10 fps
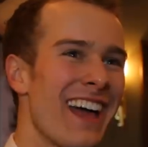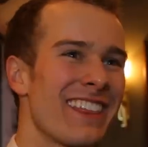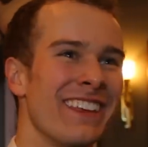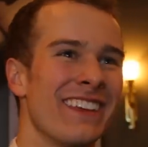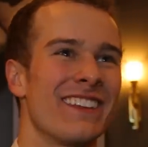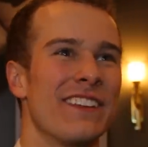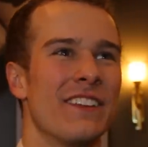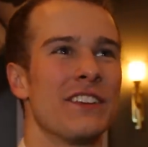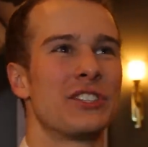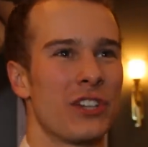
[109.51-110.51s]
I think
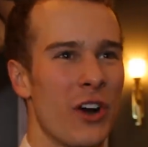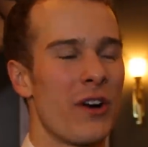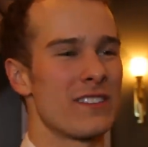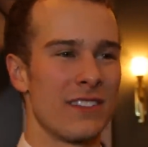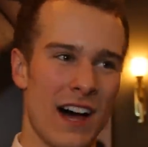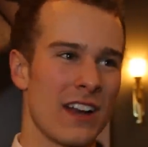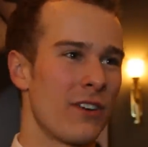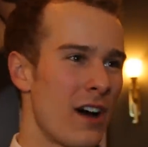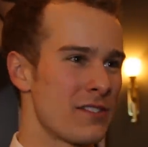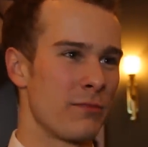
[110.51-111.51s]
this show has a lot
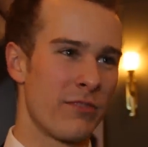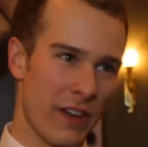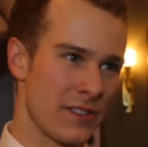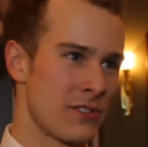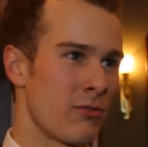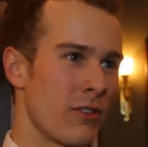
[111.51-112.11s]
of awesome fans who